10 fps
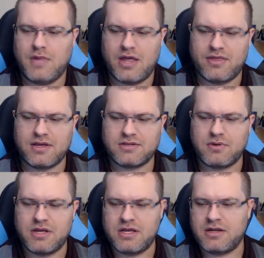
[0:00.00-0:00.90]
I think is
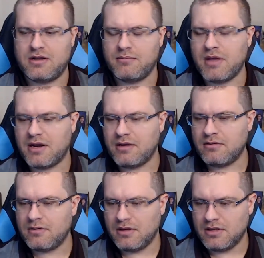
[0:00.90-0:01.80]
what he ended up getting.
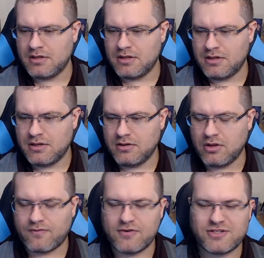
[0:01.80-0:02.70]

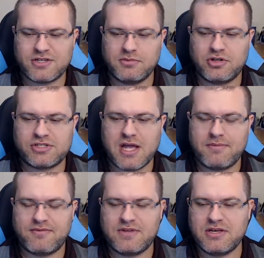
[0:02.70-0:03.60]
Look for similar
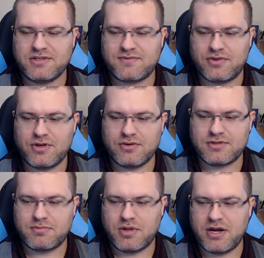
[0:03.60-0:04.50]
type of deals for
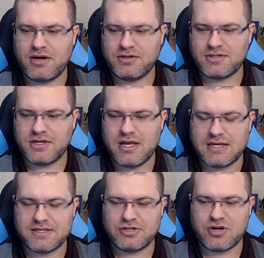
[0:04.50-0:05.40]
those players
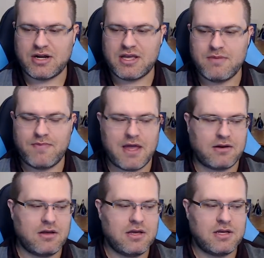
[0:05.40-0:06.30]
as they try to keep
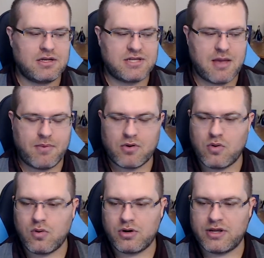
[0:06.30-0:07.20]
that Tampa
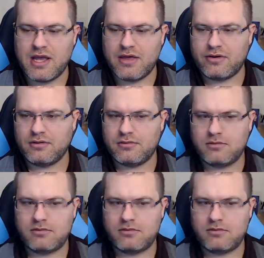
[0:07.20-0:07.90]
core together.